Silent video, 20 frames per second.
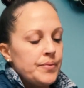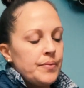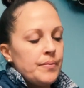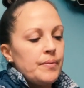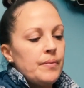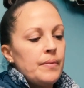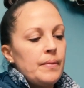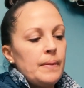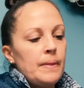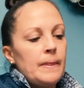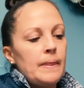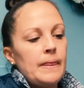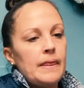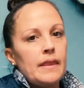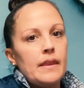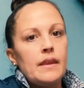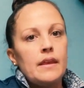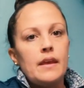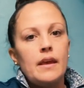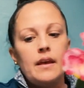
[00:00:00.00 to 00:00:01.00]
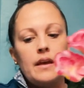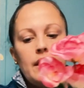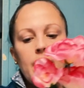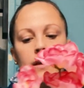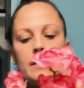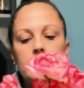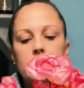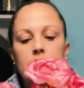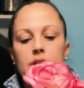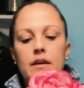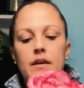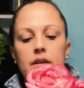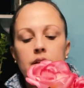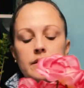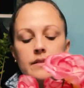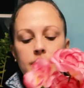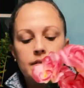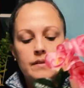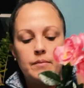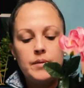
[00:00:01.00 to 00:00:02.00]
And then
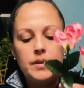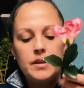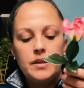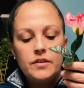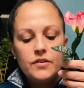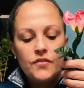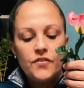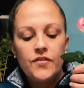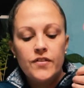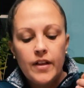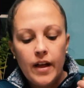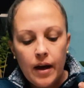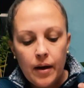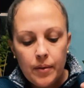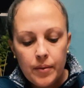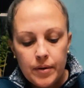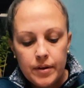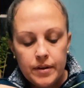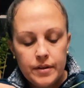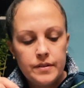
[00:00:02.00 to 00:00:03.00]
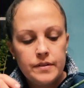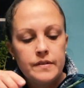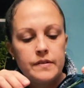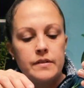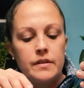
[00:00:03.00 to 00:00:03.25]
some of these flowers.